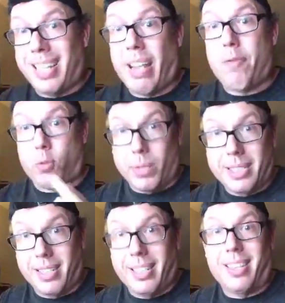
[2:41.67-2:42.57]
that they've
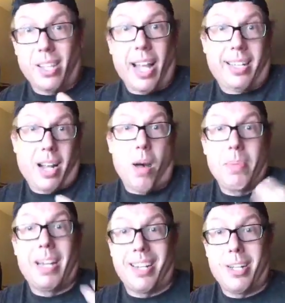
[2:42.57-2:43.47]
recently liked,
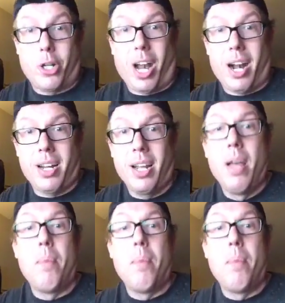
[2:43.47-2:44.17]
commented, and shared